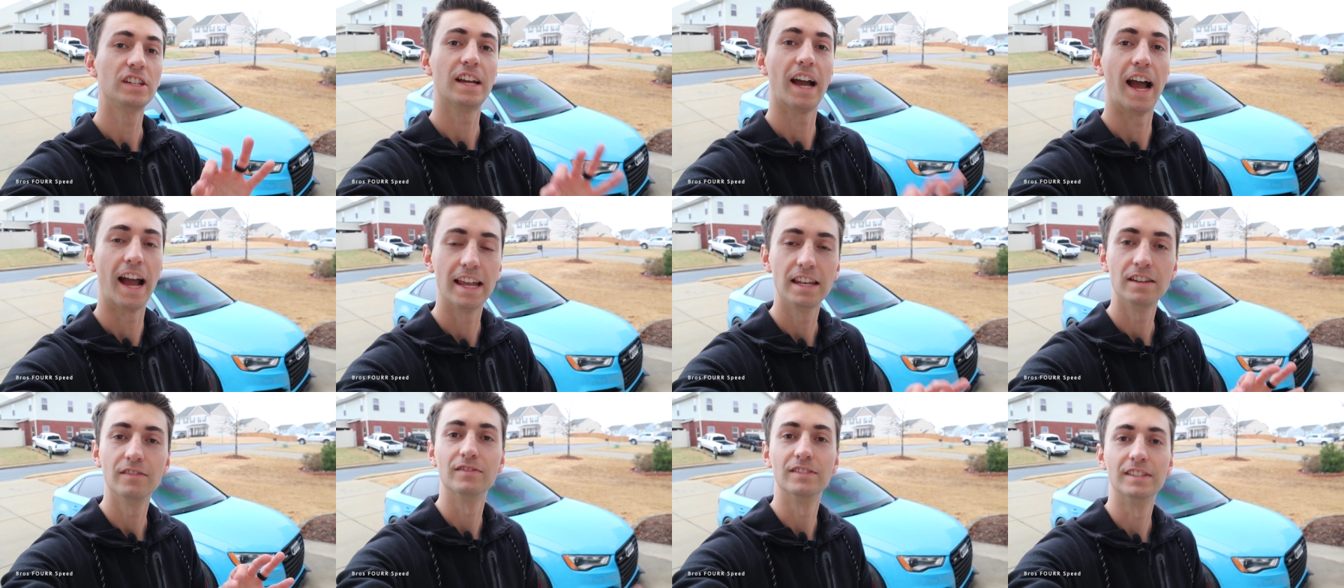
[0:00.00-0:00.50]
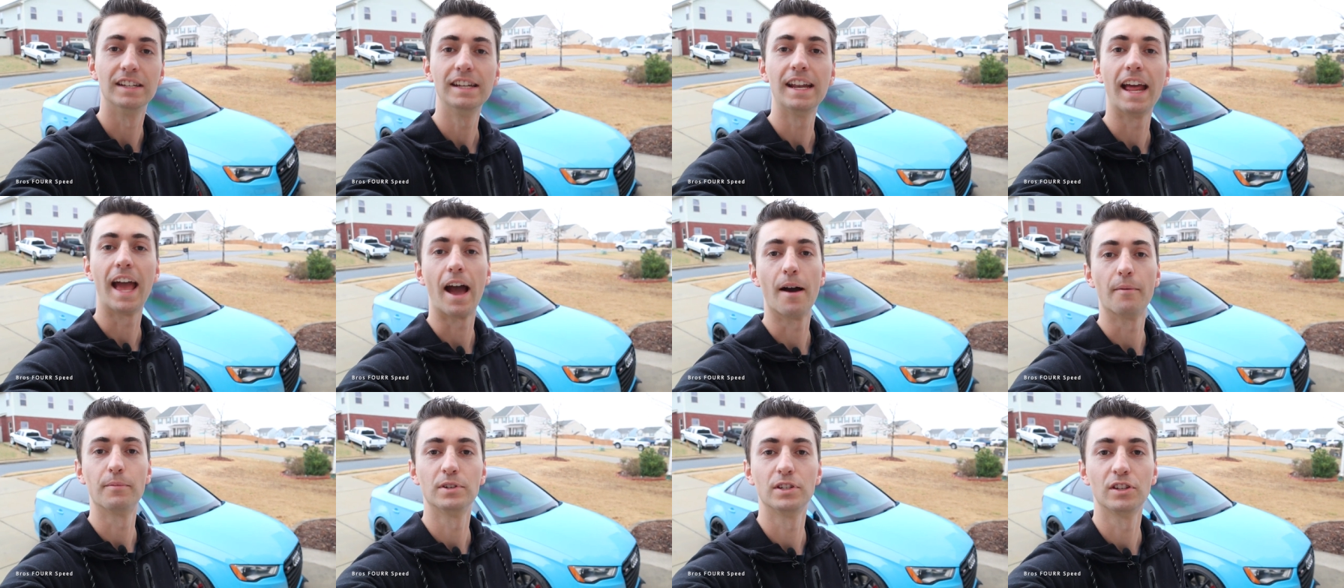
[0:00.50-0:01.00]
kind of did
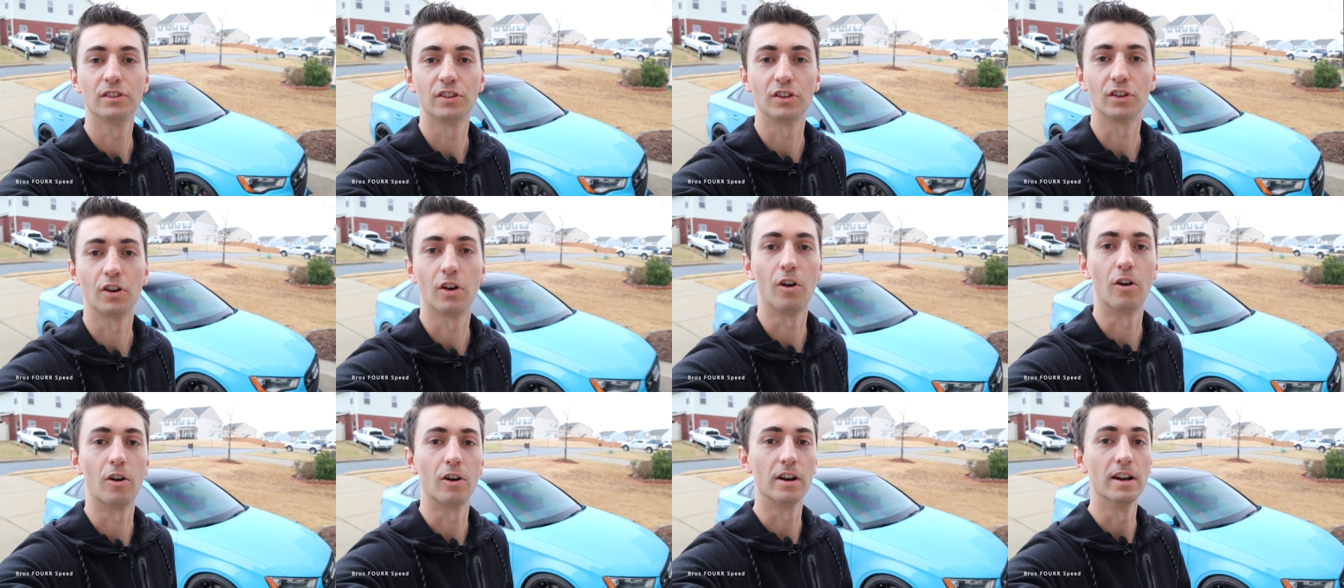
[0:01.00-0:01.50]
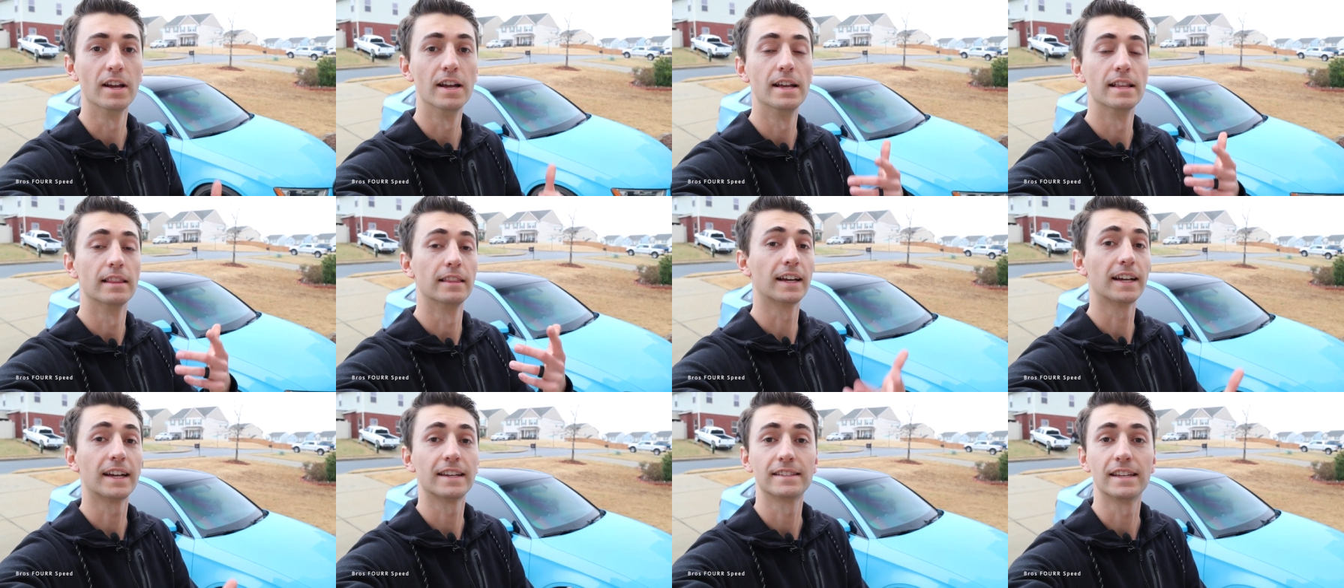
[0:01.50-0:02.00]
happen to the car,
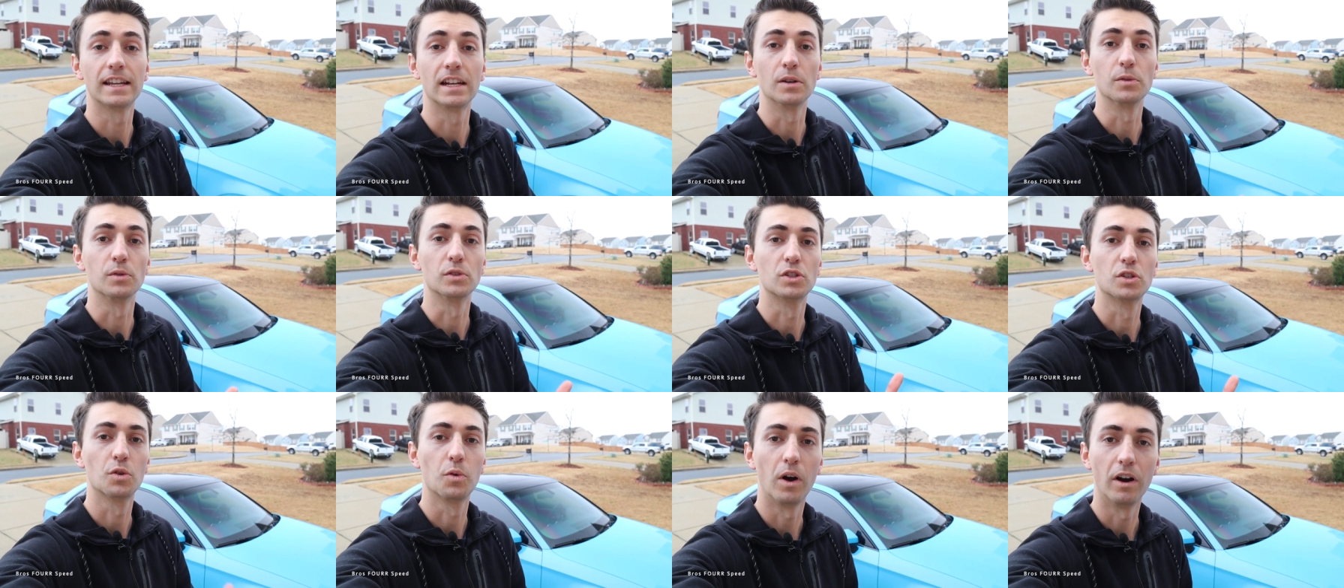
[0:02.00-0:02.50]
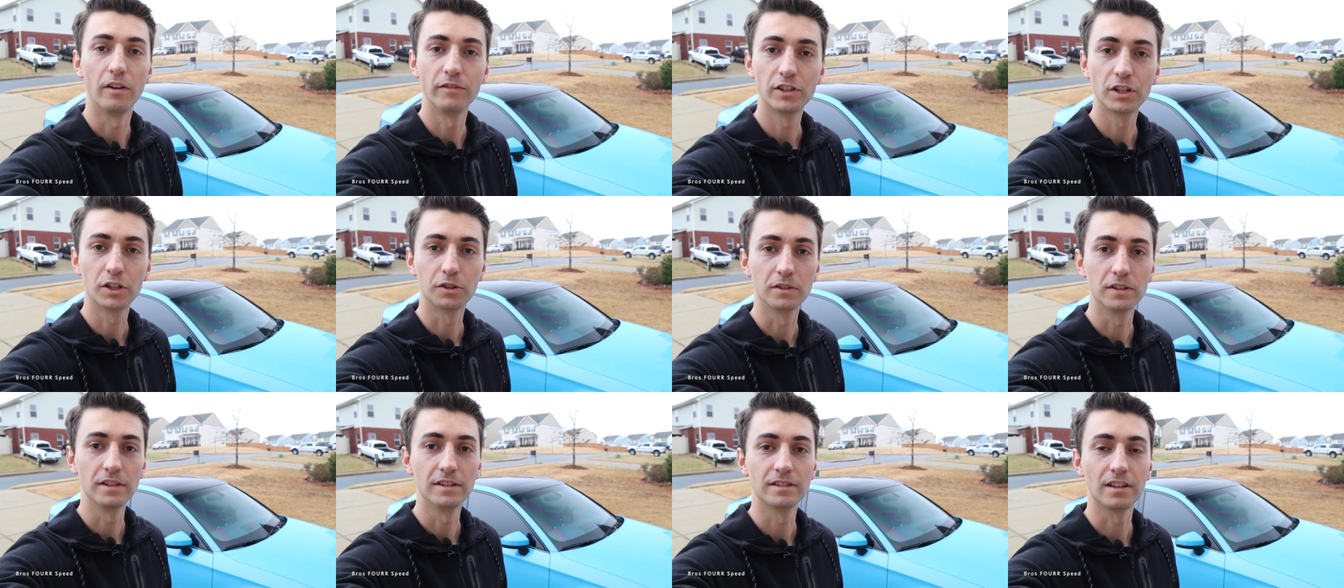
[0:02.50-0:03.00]
like I said, it was twelve
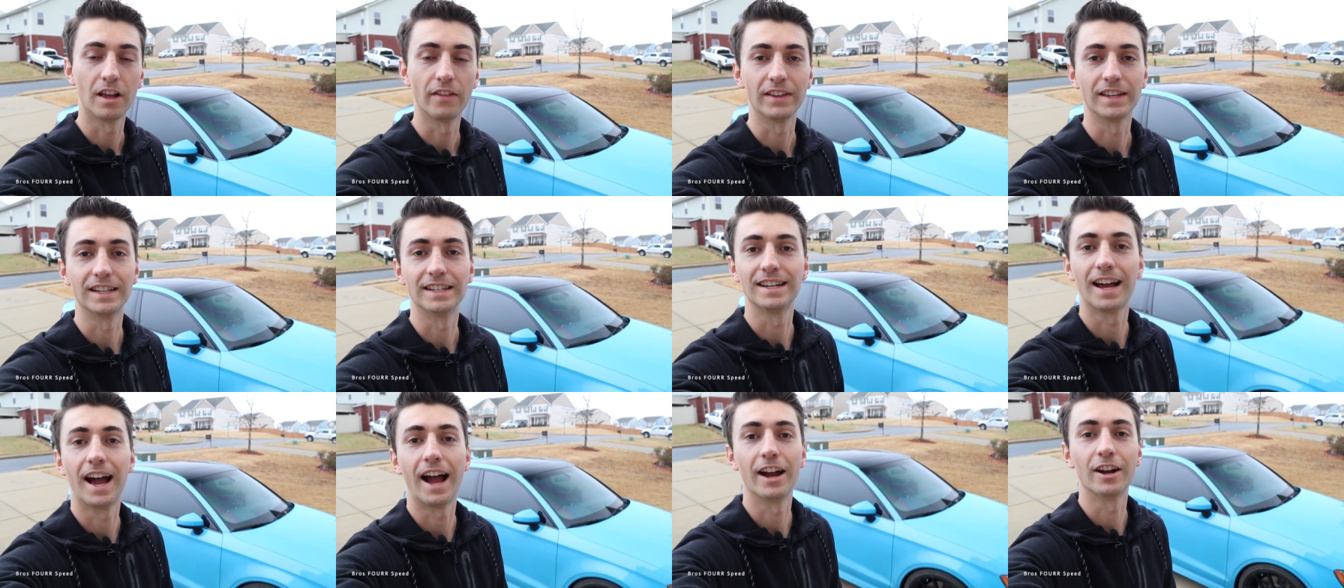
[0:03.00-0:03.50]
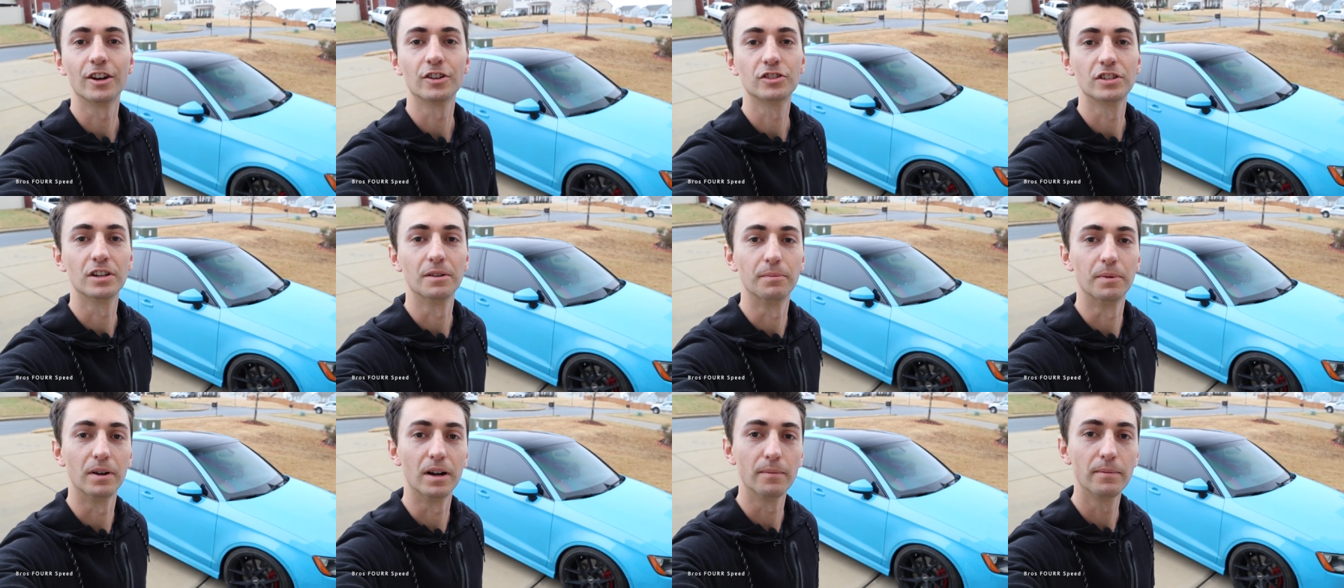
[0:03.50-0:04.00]
degrees on the entire
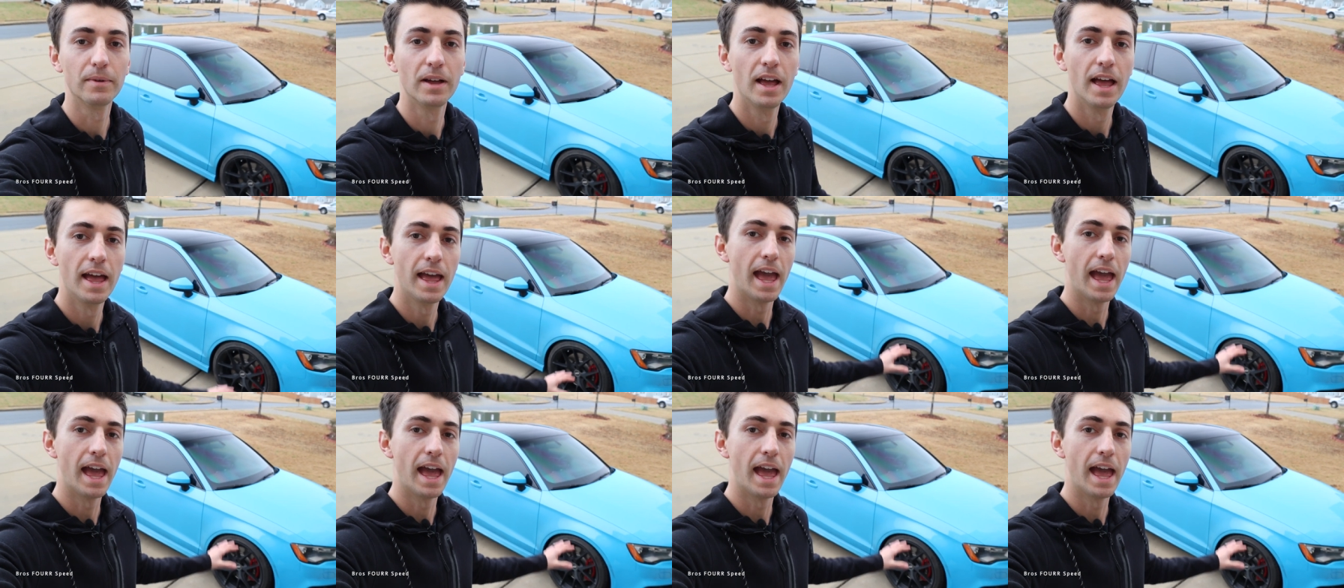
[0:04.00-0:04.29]
trip up.